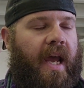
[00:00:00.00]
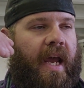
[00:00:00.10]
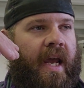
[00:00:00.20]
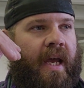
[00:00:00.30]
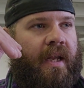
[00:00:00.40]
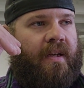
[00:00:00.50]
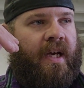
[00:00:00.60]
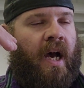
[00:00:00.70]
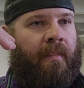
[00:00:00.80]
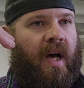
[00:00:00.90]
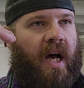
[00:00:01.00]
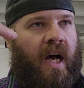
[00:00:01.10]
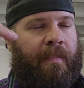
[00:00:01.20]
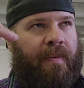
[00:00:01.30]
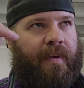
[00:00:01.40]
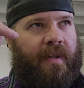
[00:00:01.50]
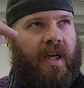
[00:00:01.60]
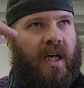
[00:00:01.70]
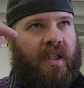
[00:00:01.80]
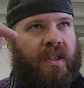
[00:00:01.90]
and come up
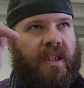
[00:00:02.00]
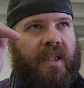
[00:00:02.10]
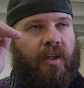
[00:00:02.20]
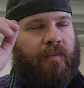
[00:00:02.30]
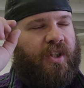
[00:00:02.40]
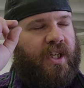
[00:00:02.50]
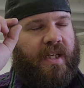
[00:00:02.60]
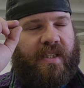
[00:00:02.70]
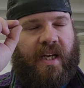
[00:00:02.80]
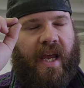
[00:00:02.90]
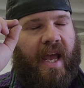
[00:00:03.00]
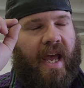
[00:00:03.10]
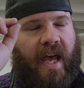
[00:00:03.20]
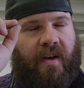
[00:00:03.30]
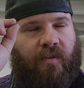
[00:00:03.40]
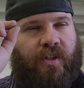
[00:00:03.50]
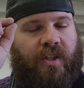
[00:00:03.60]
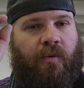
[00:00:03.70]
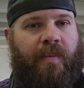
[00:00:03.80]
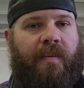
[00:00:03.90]
a little, just ever
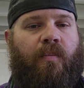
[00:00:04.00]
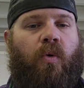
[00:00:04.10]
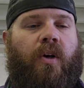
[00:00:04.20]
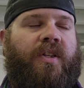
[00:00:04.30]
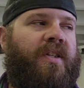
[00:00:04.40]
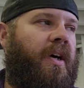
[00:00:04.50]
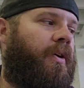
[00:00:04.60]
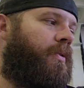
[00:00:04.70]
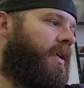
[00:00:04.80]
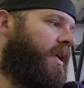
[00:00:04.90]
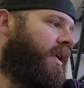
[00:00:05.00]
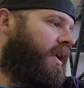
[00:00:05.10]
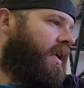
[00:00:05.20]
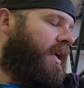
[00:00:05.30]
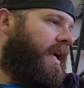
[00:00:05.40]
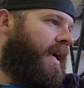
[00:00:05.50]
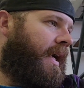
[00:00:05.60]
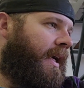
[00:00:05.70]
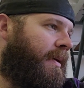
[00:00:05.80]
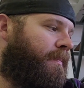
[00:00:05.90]
so bit more. So
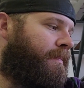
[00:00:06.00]
I